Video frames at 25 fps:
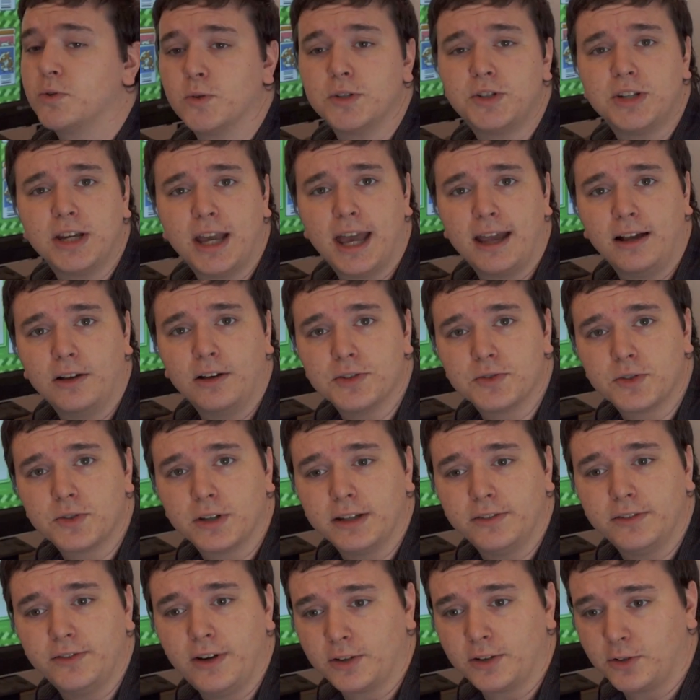switching angles
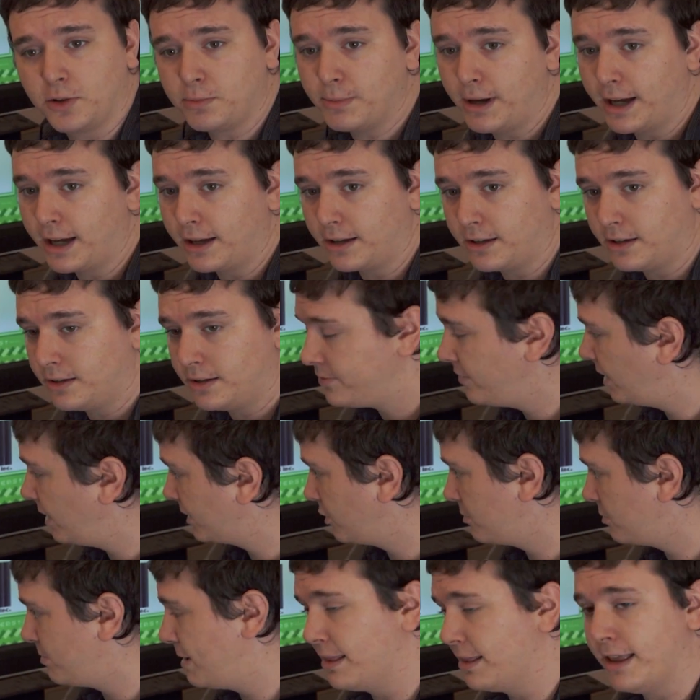really fucked with my
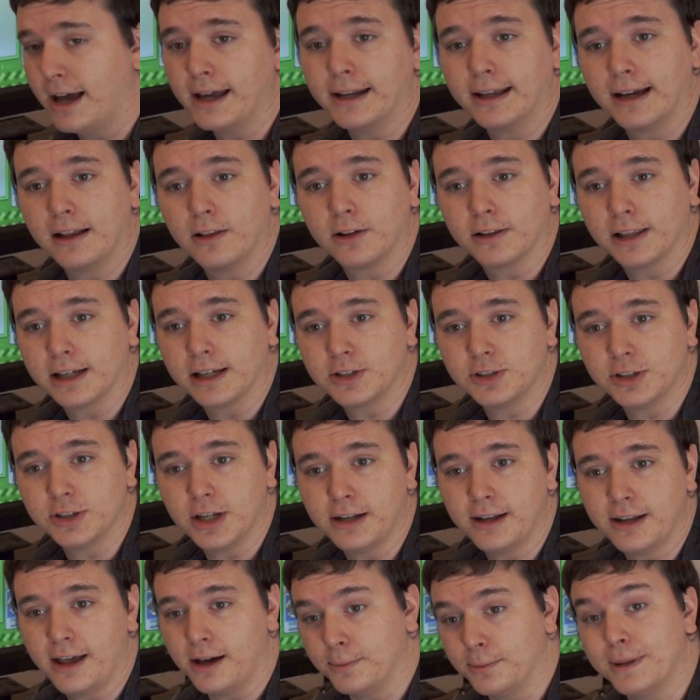lighting. I look like
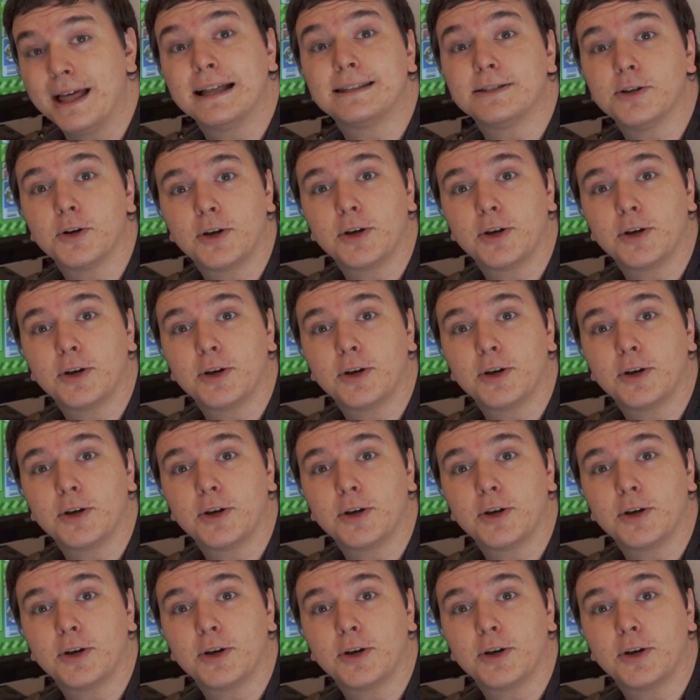shit now, but that's